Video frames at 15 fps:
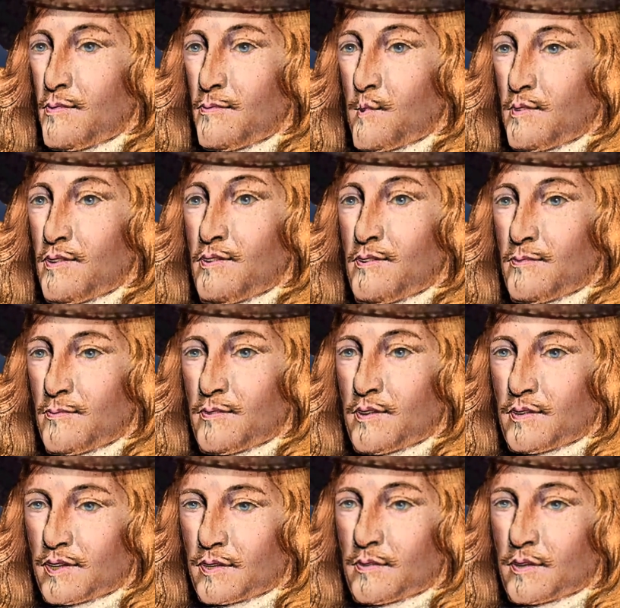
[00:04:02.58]
The court
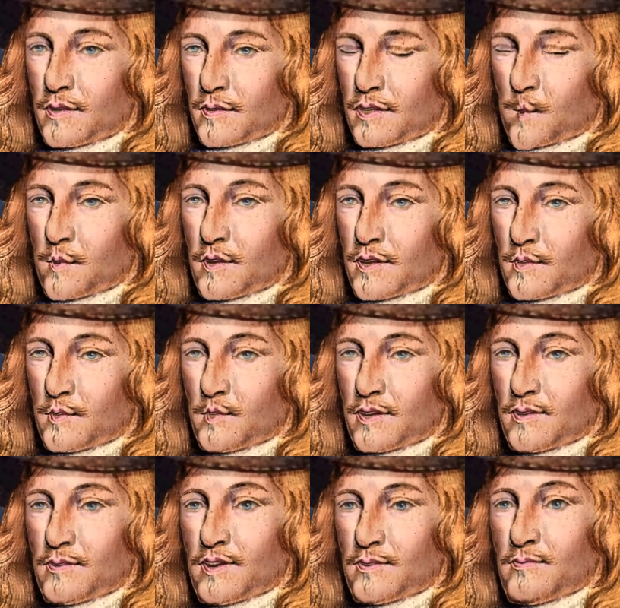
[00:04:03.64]
expect you
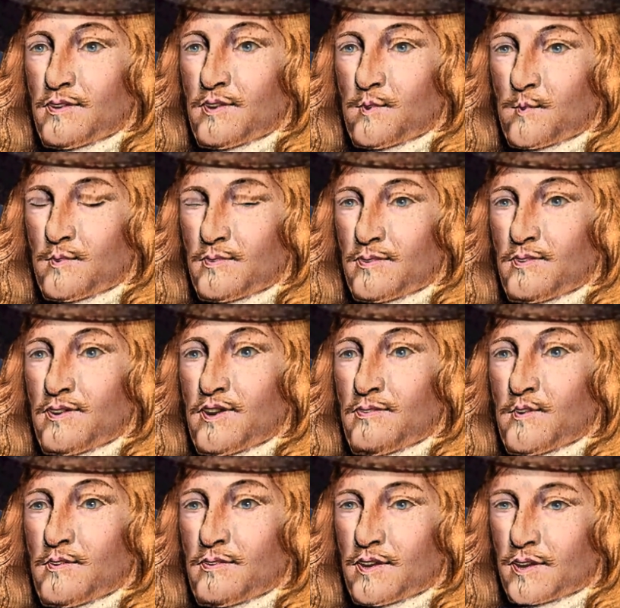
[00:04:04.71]
should give them a
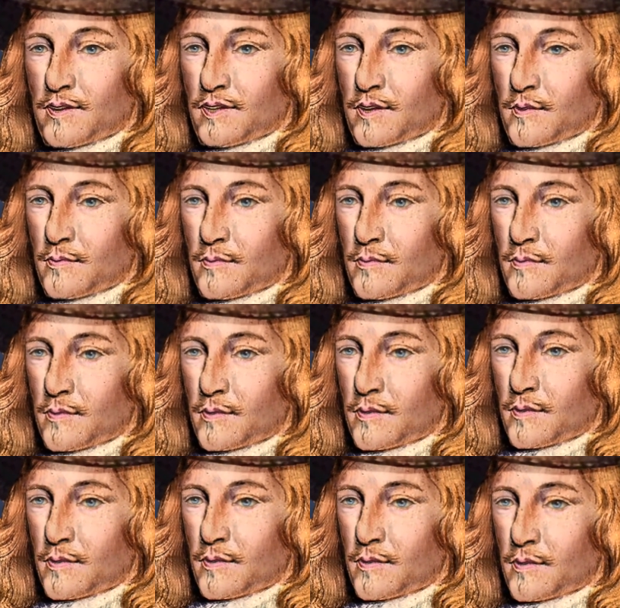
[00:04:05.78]
final answer.
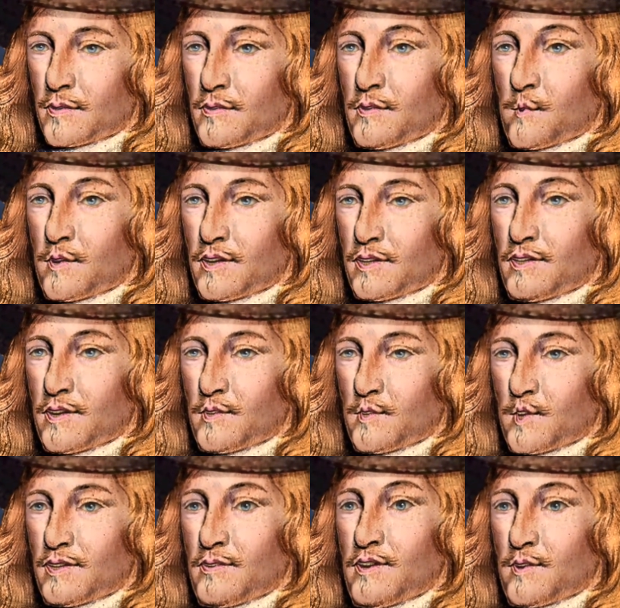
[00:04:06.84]
We are
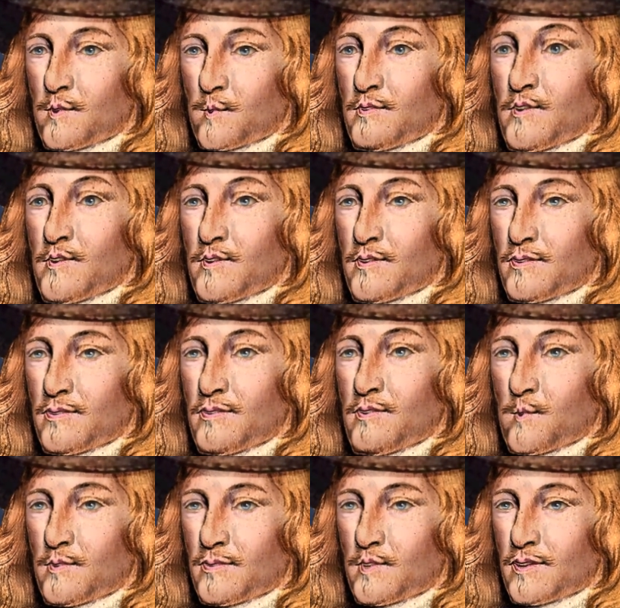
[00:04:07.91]
satisfied with our
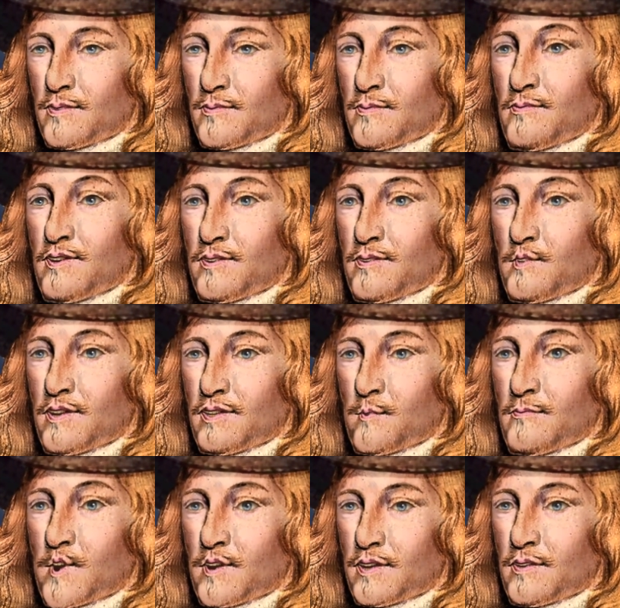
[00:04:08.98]
authority, and it is
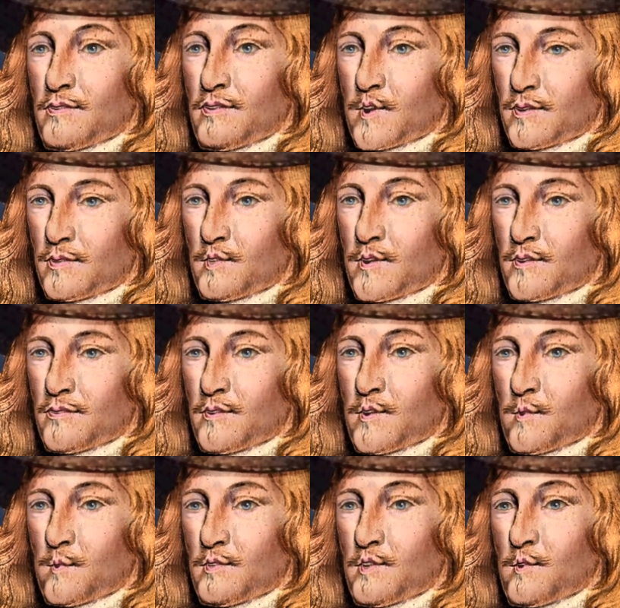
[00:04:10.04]
upon God's
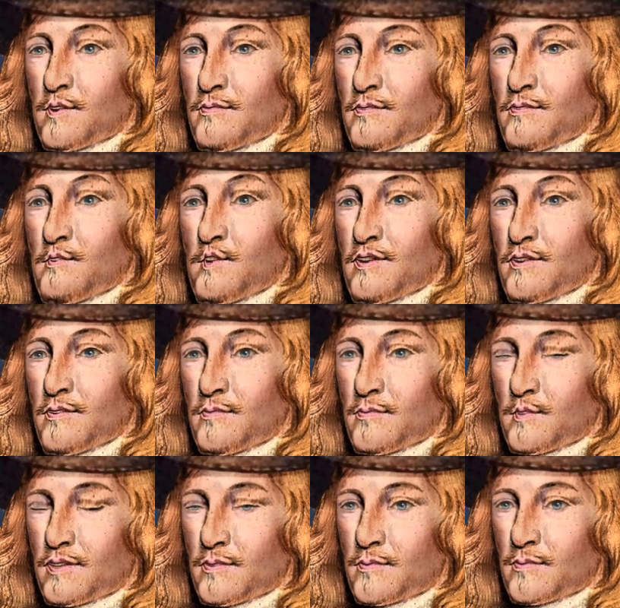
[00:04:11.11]
authority and the
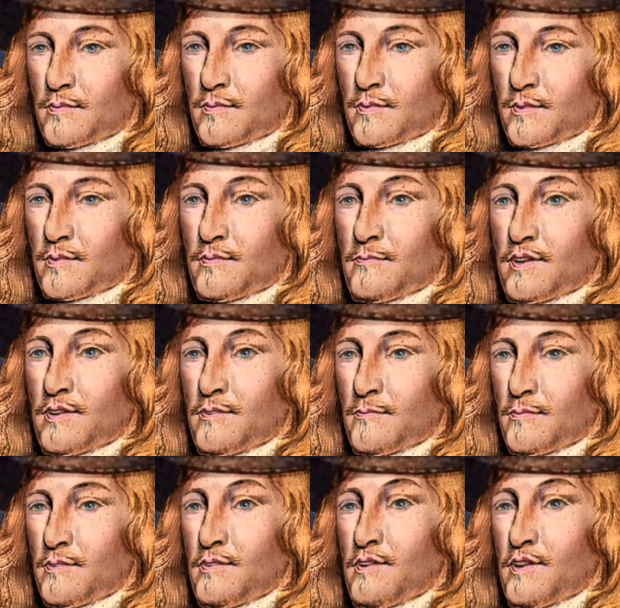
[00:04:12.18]
kingdom's. And
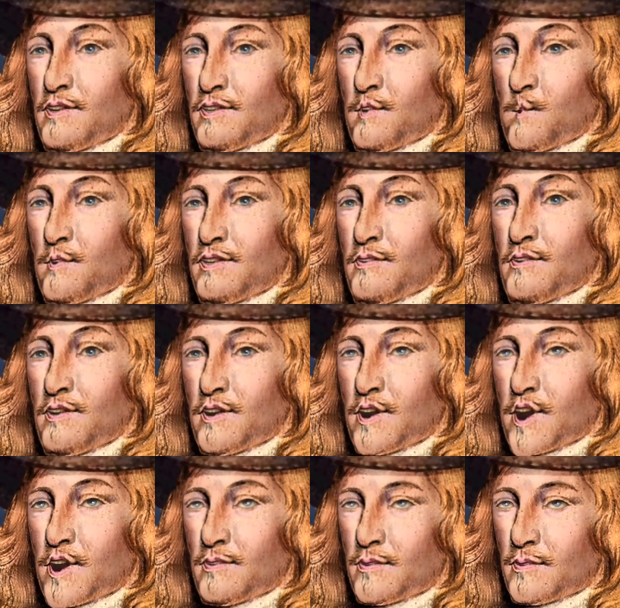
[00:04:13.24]
that peace you
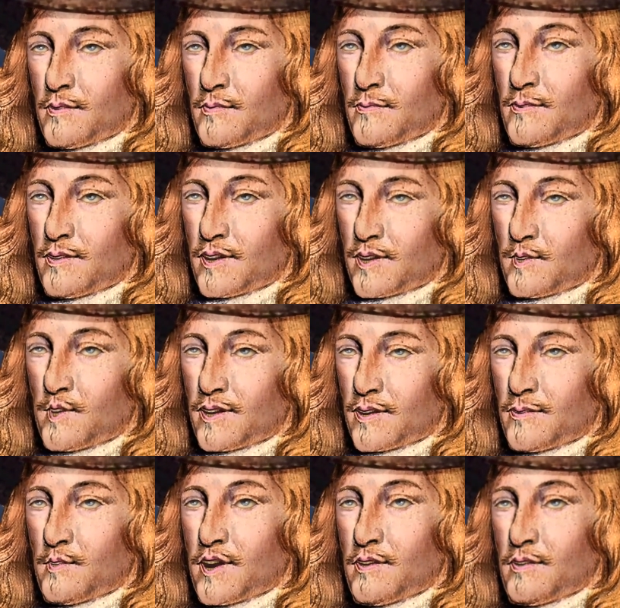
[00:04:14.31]
speak of will be
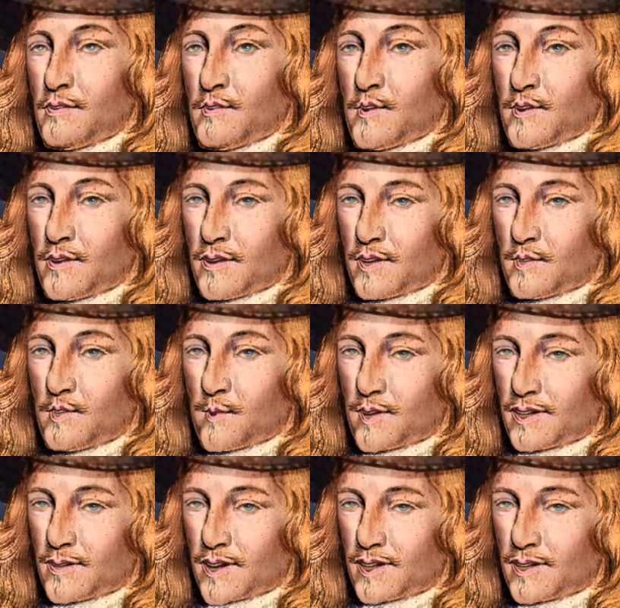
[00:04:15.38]
kept in the doing of
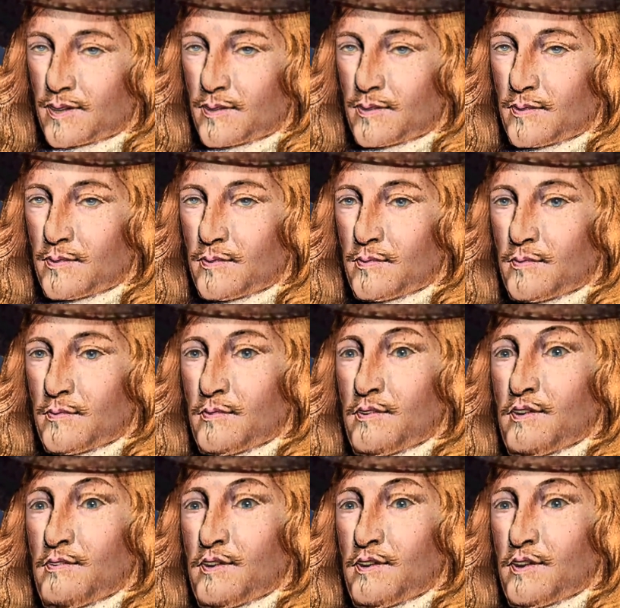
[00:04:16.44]
justice,
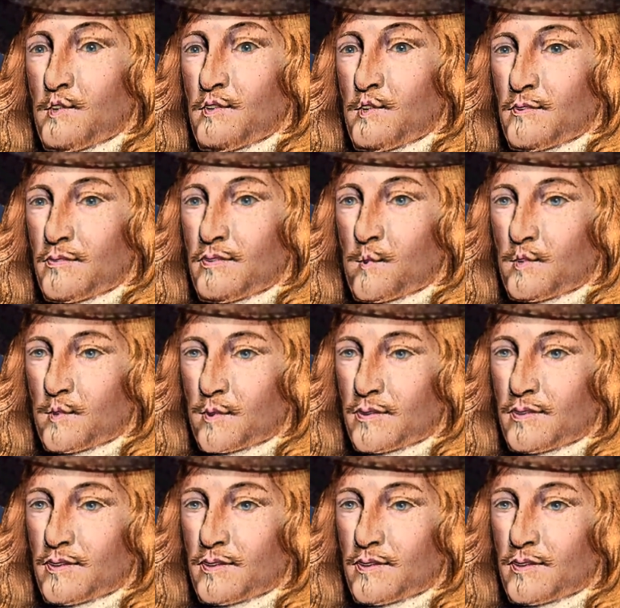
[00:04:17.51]
and that is our present